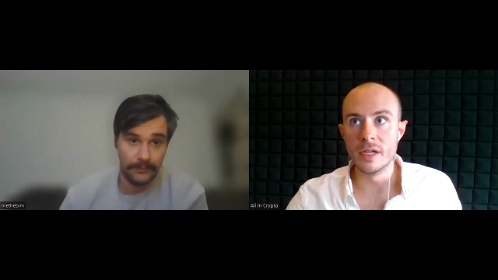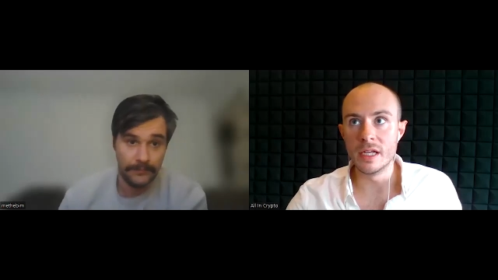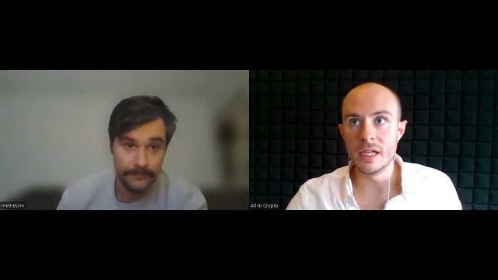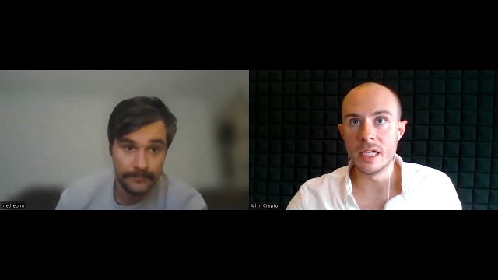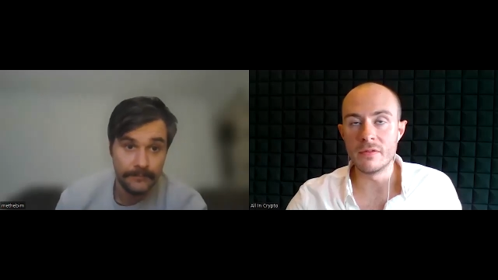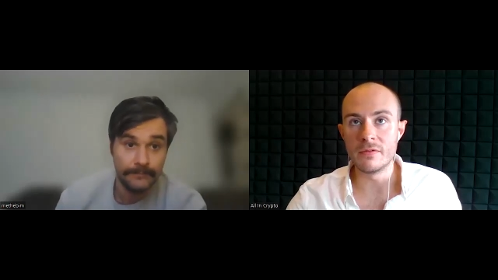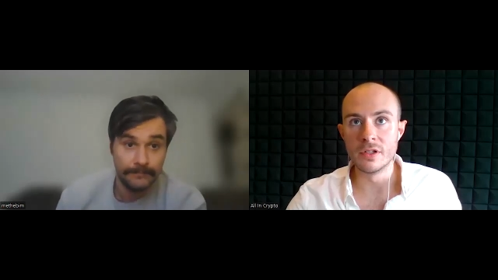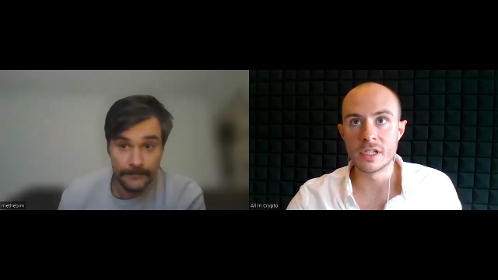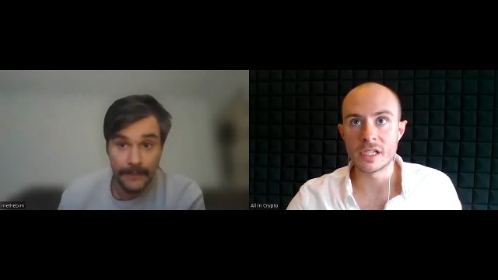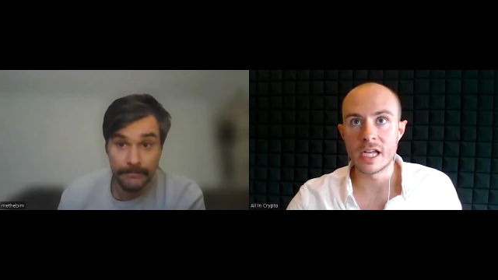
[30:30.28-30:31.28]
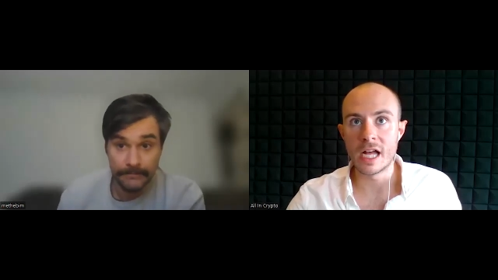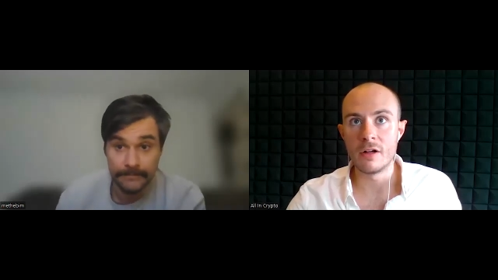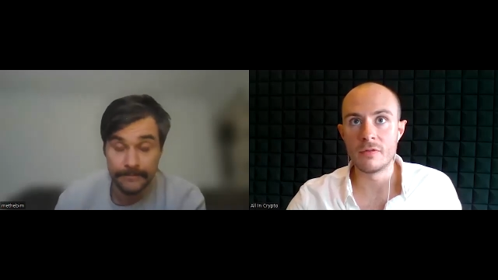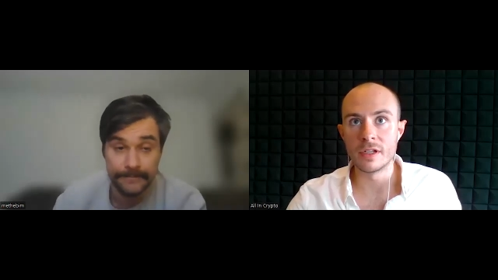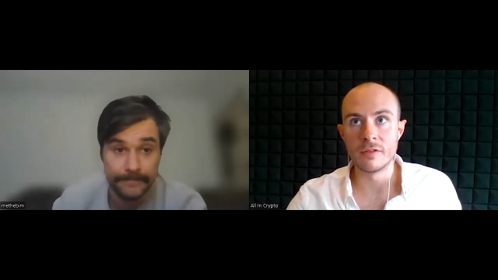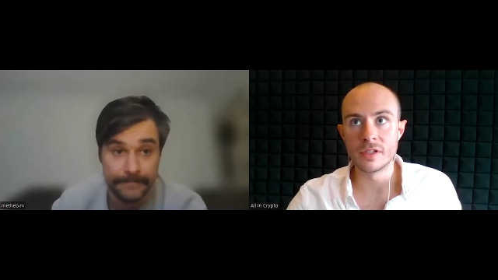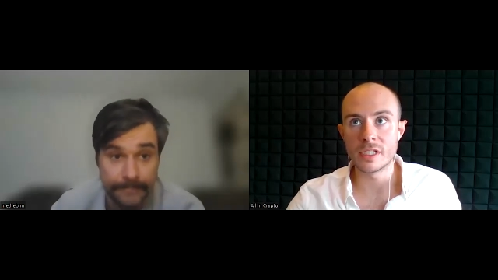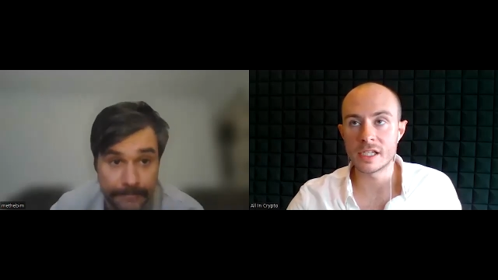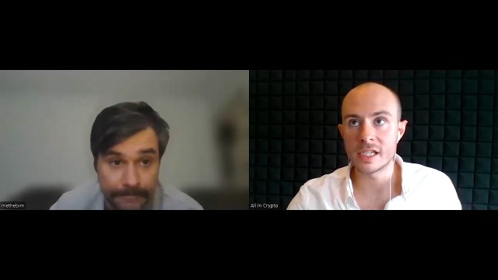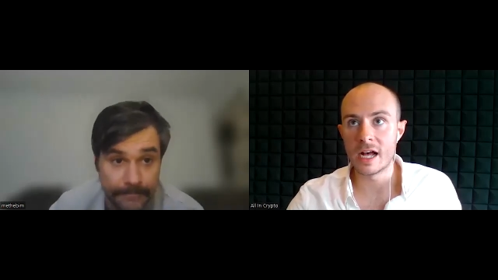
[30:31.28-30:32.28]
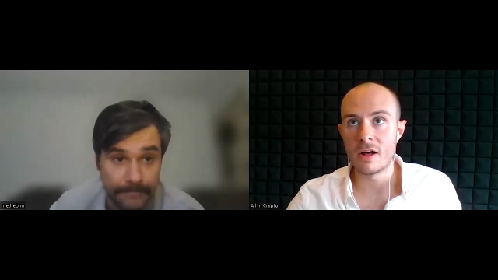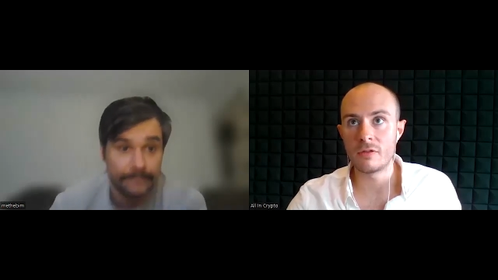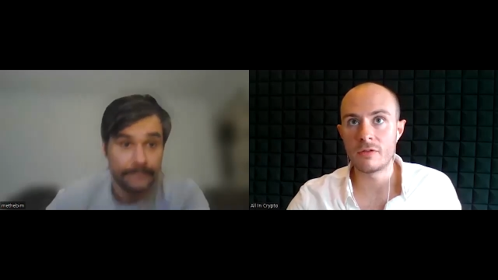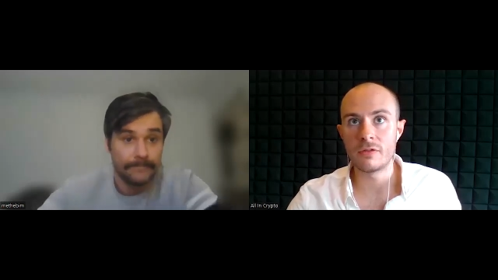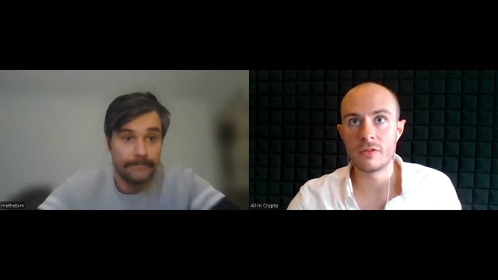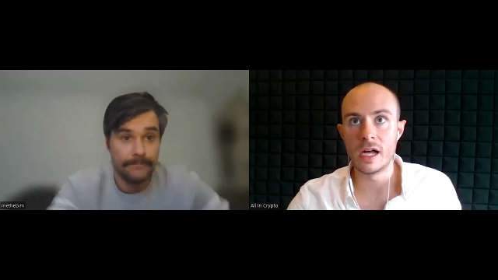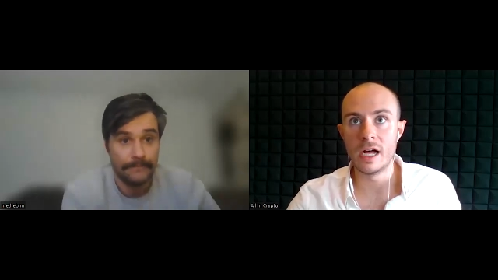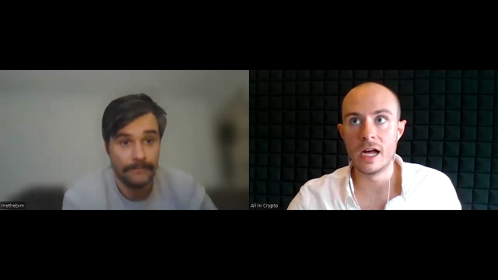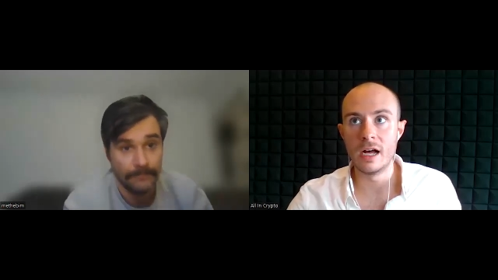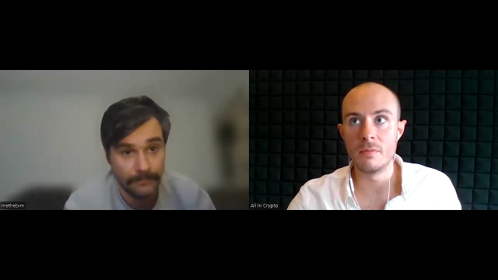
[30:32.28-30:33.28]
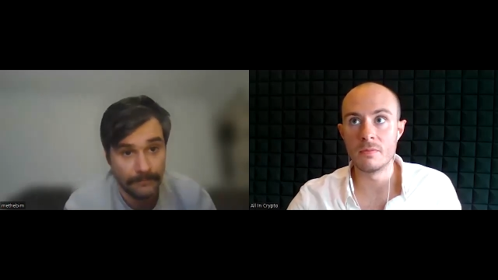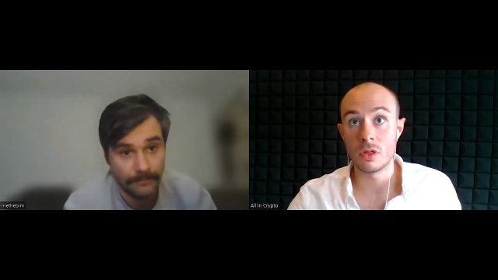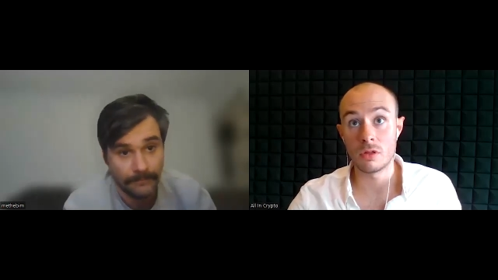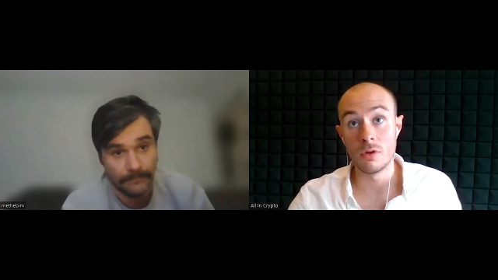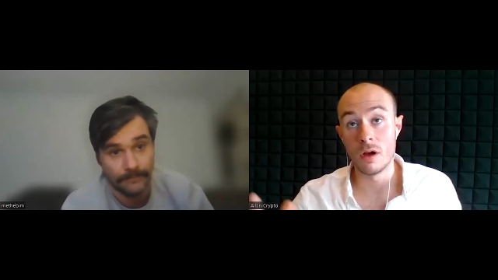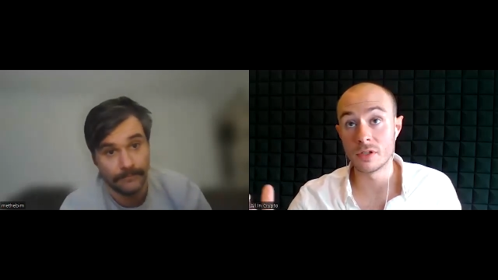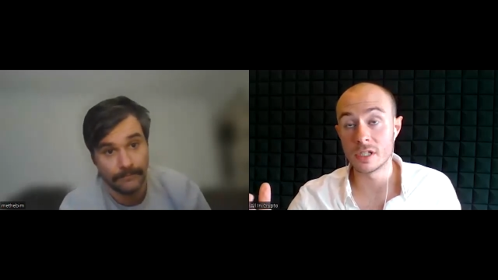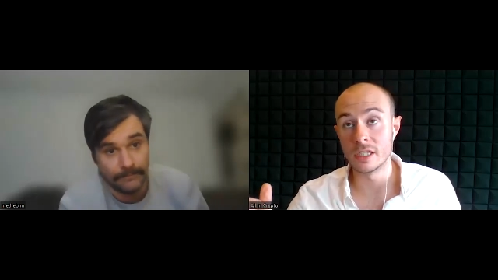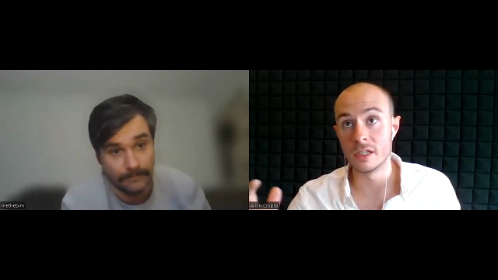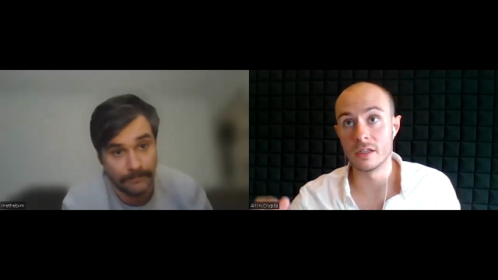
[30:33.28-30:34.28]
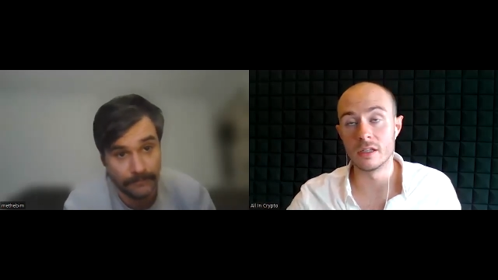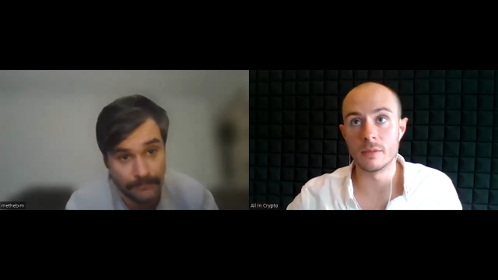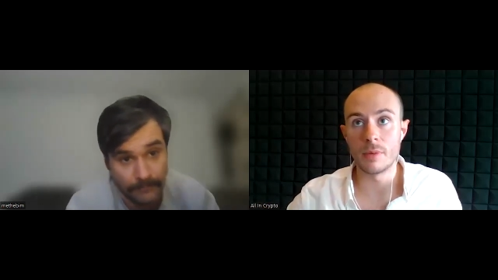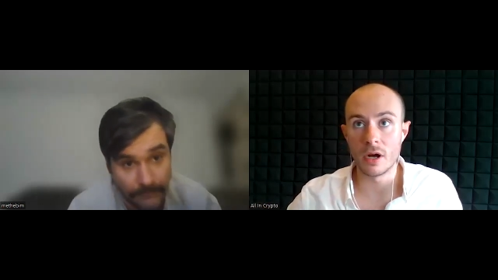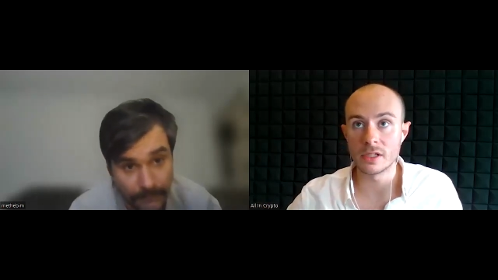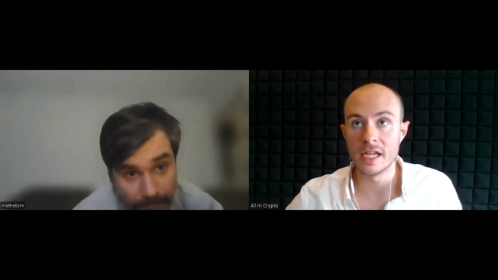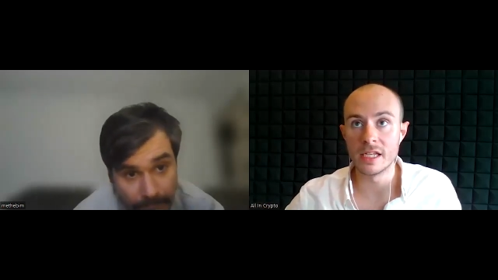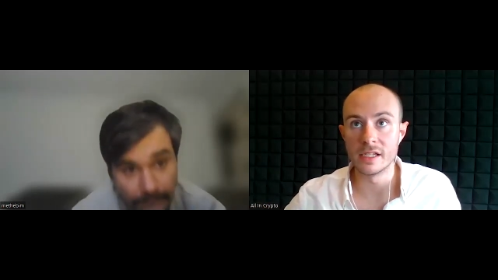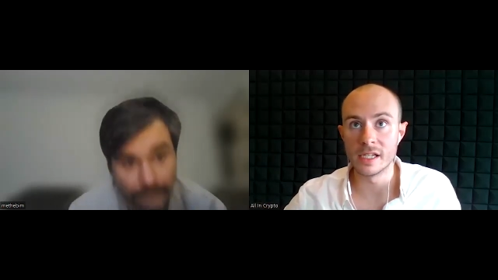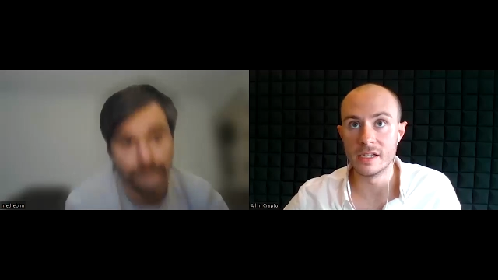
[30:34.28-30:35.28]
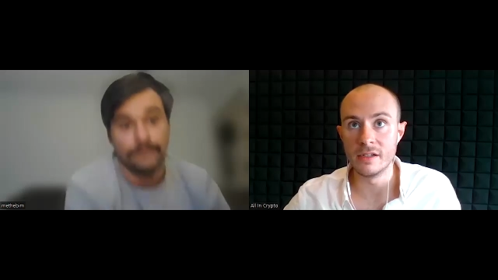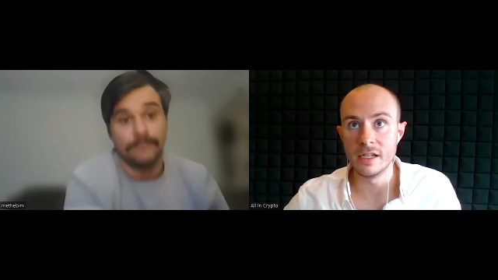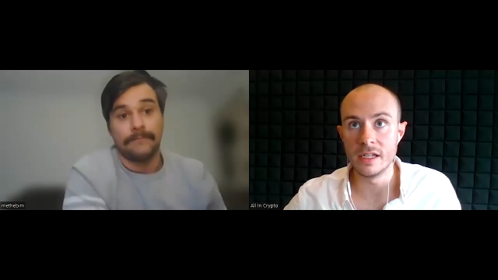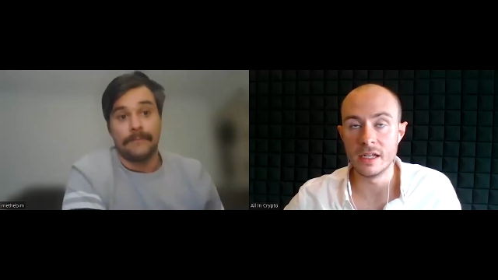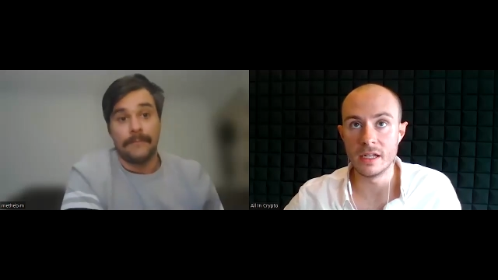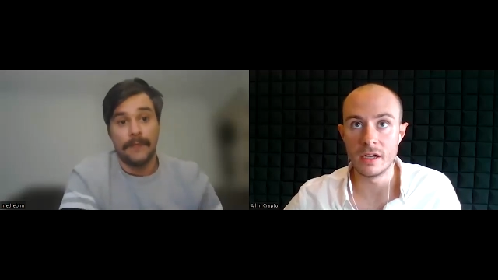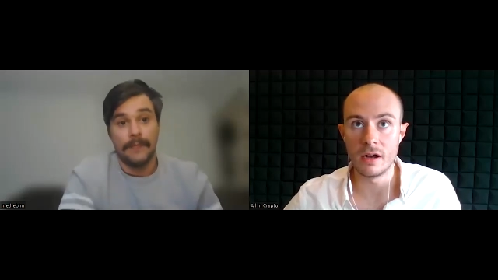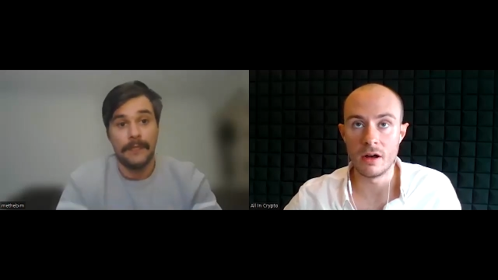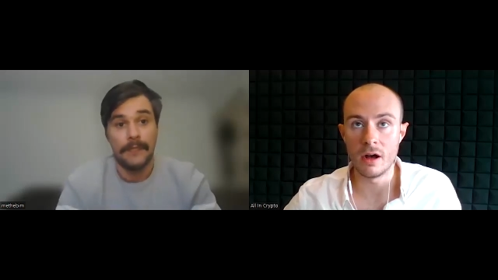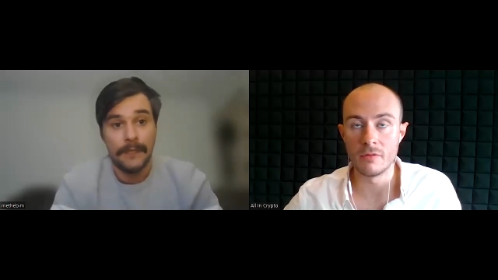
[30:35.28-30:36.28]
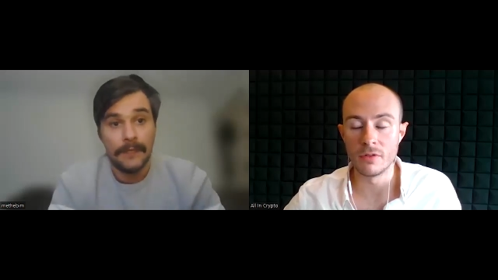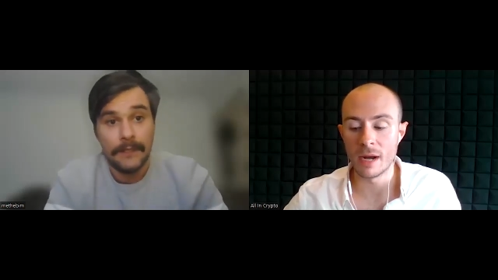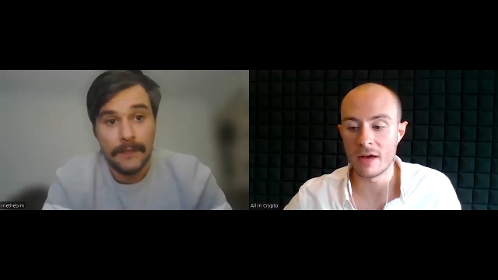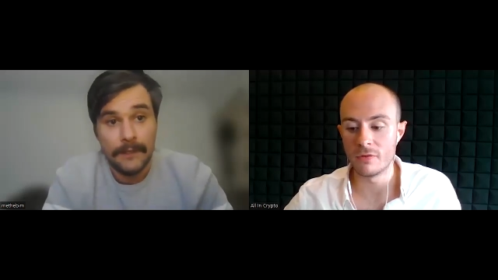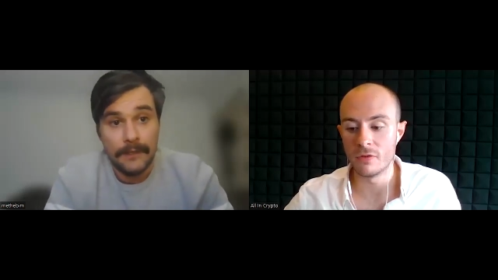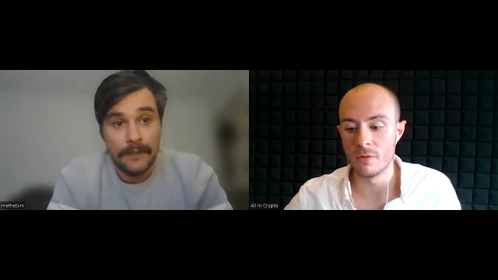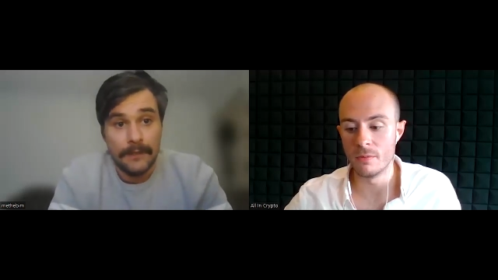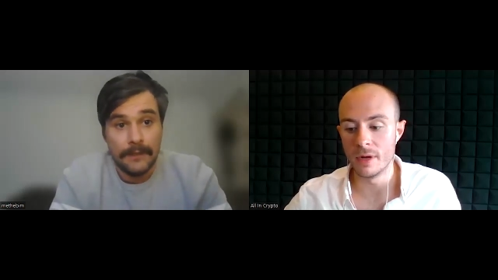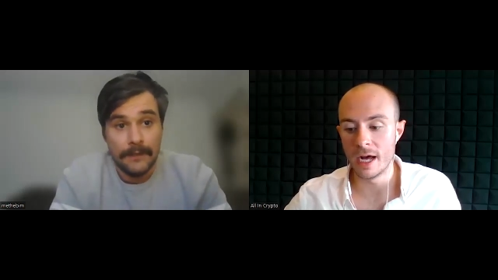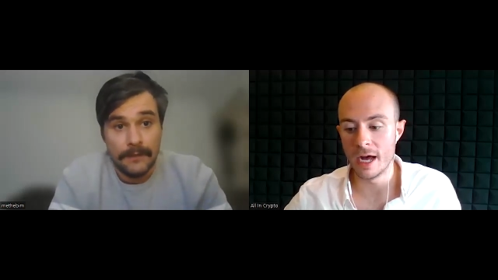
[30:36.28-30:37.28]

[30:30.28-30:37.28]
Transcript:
Speaker 1: it, it funds itself, it governs itself um, through obviously the, the, the partakers in, in, in, of the platform.